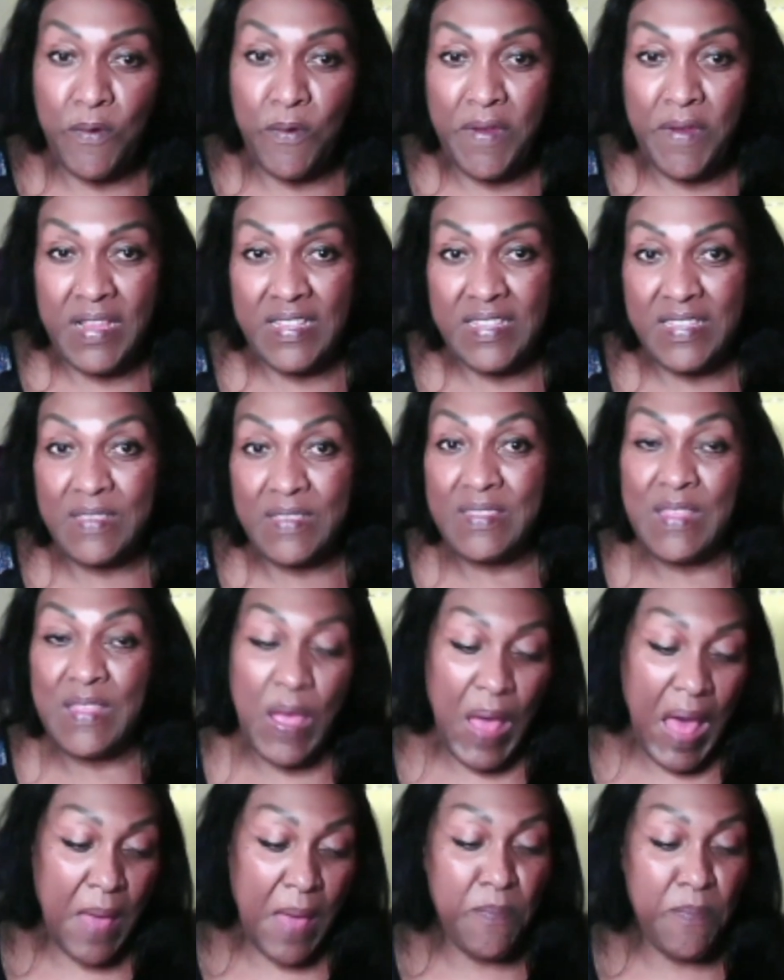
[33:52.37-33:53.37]
And I
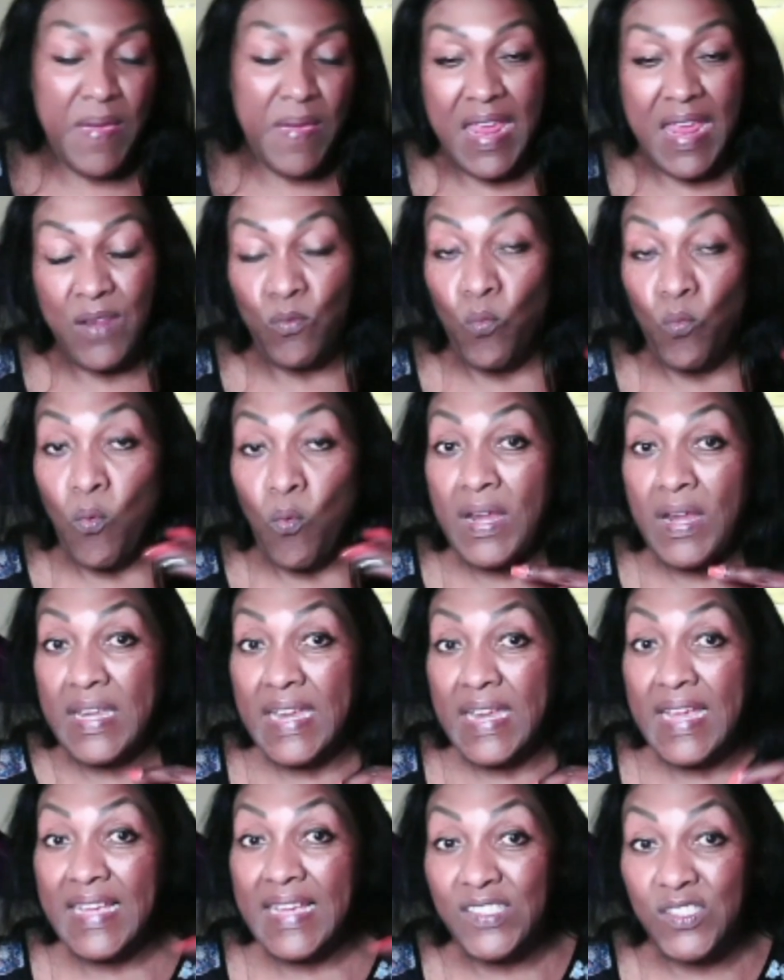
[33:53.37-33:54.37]
paid
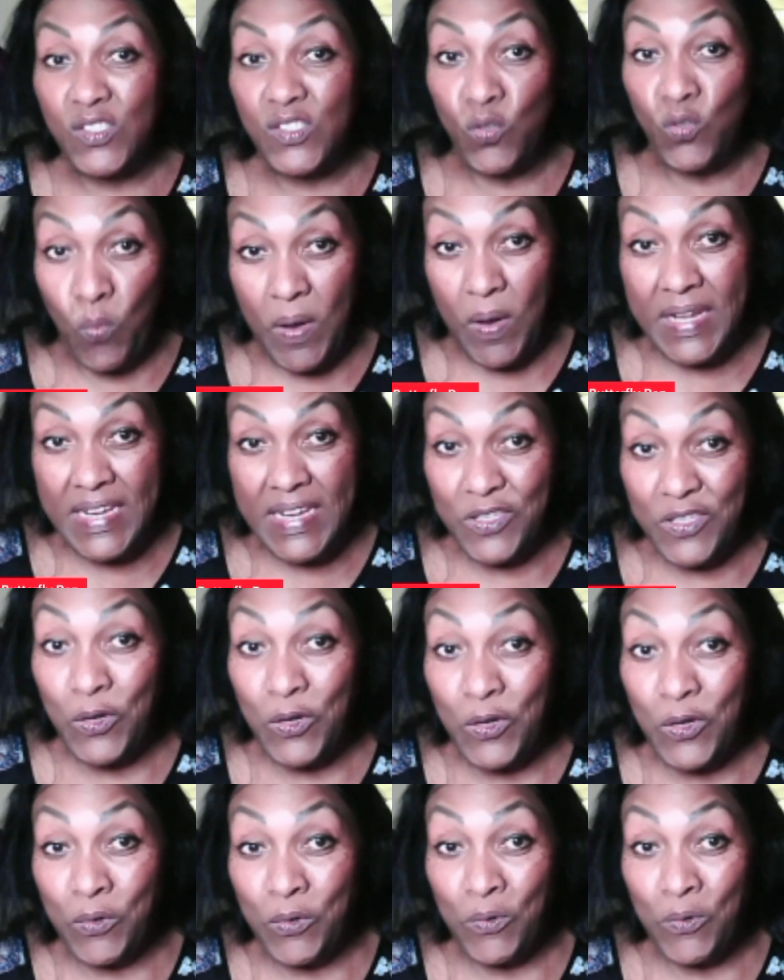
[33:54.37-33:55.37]
$120 total
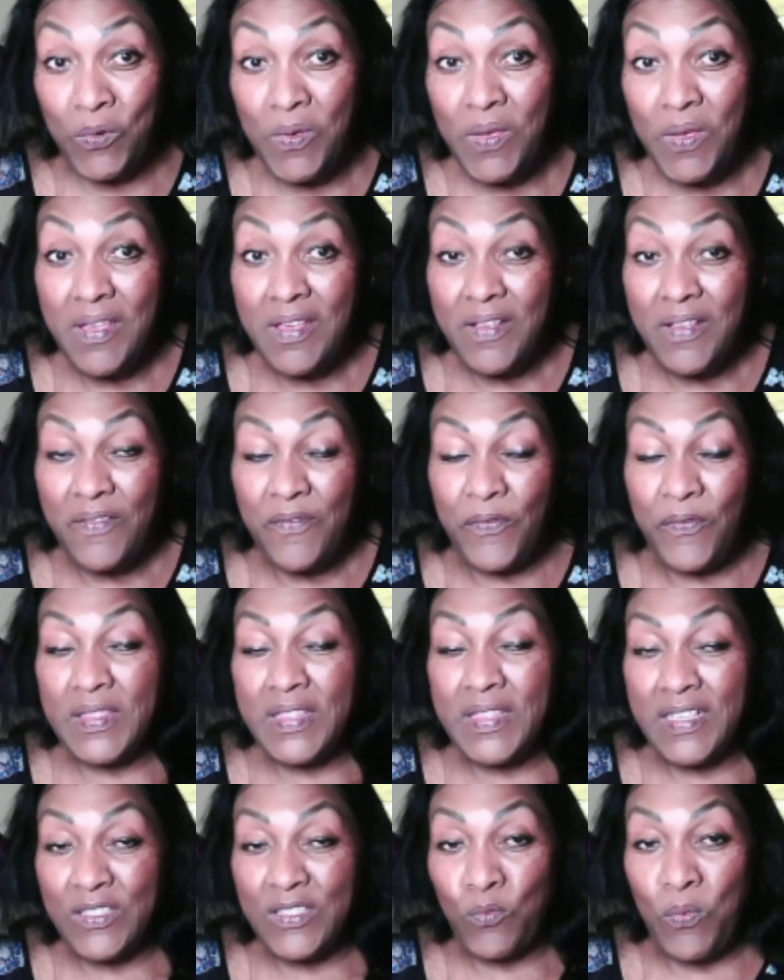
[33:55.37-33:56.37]
for this
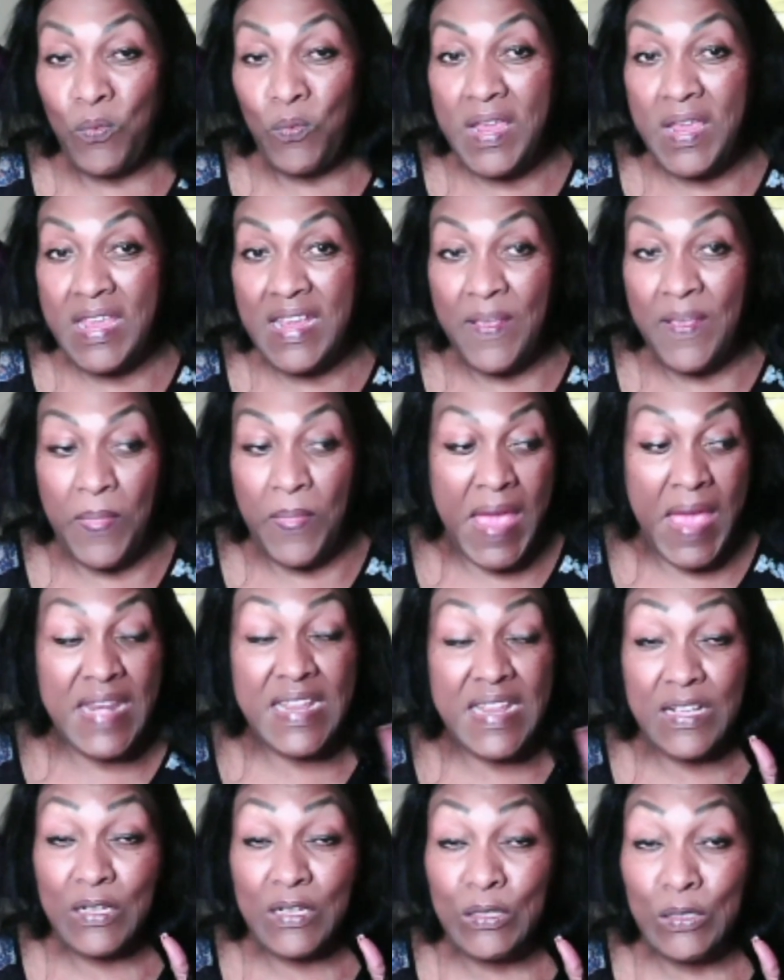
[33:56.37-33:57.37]
wig, and that
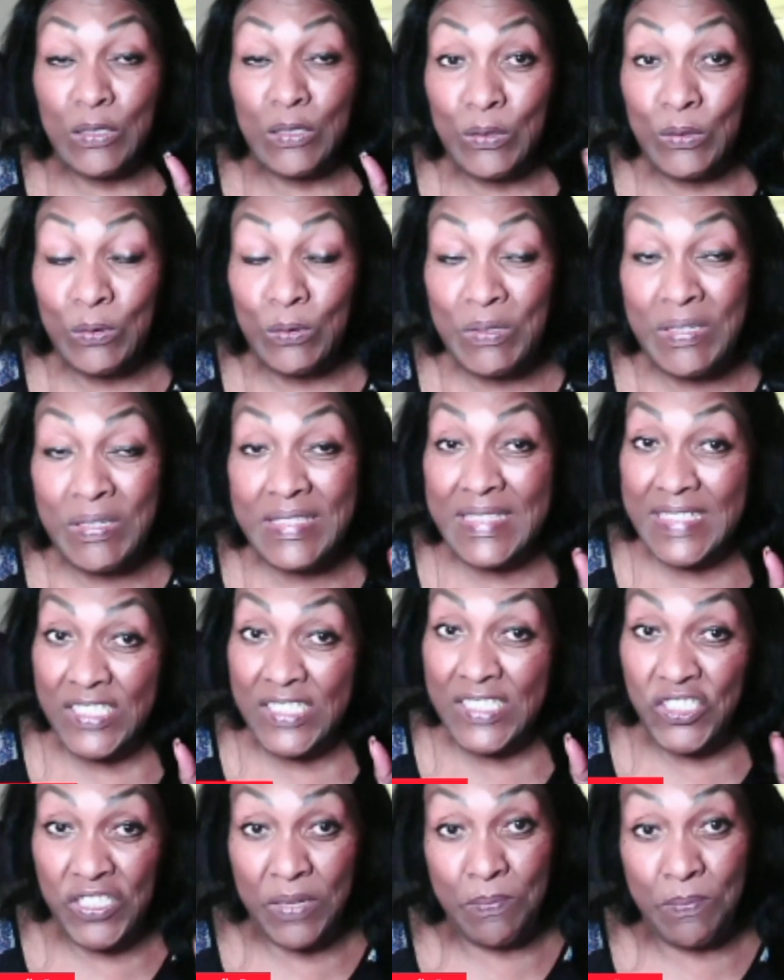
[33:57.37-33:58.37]
included the
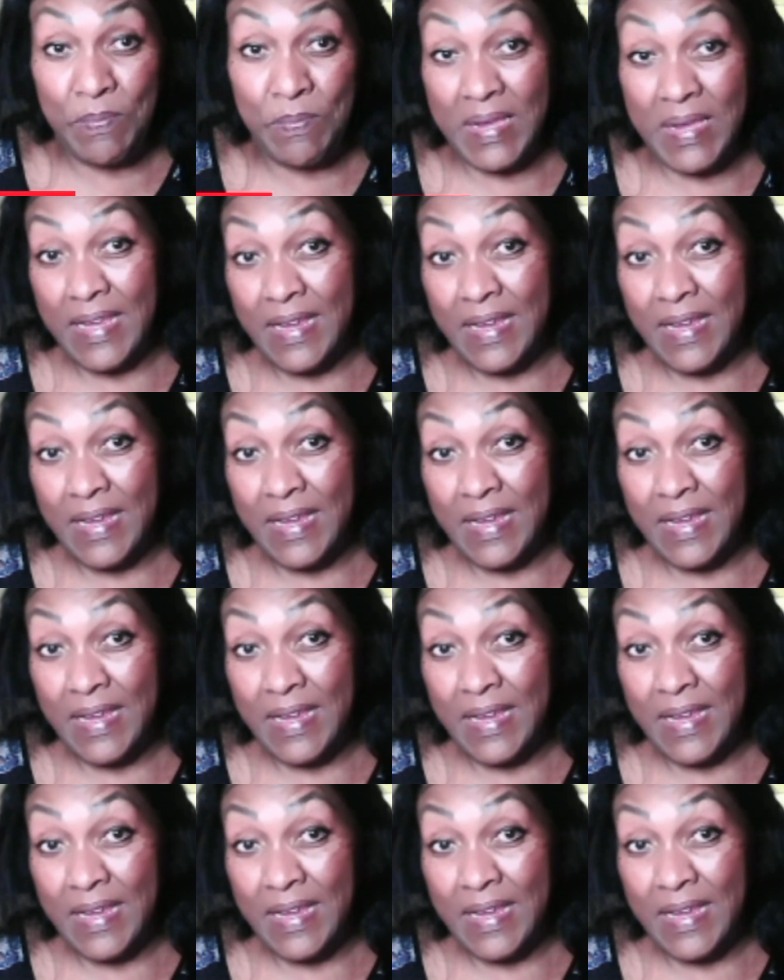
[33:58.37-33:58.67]
shipping.